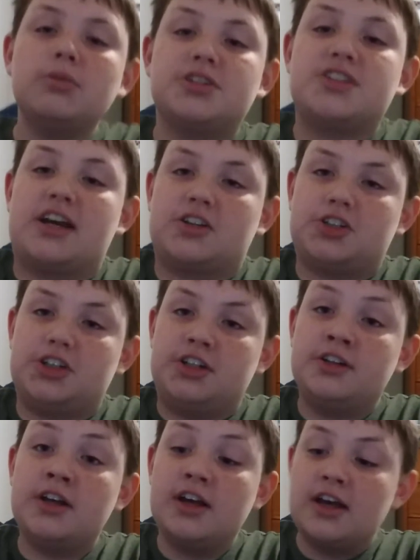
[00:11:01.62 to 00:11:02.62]

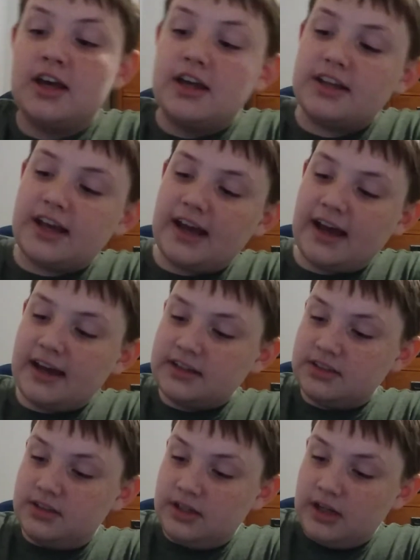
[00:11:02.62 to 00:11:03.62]
section, they
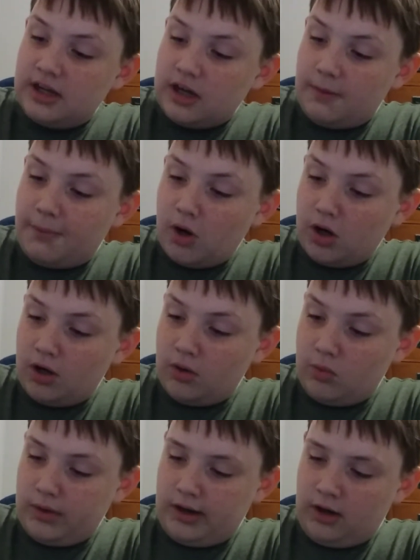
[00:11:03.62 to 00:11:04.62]
had a
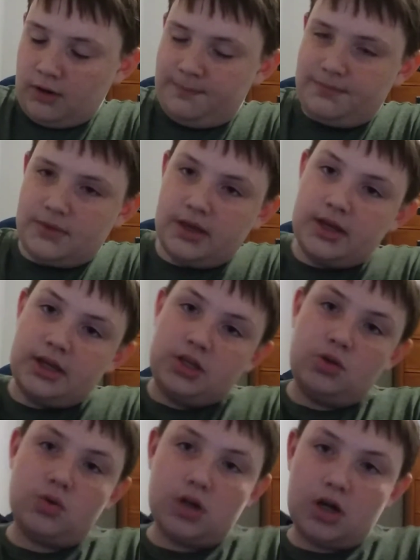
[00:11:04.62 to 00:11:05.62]
part where
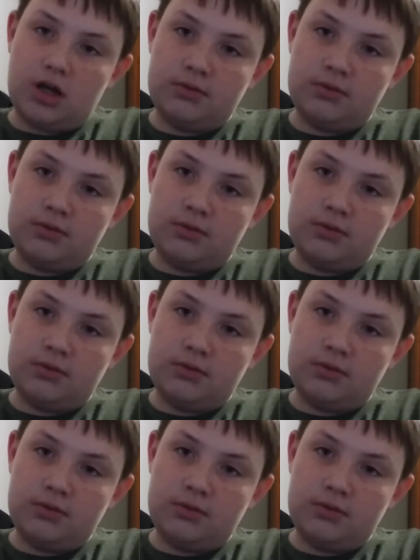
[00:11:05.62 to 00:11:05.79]
you could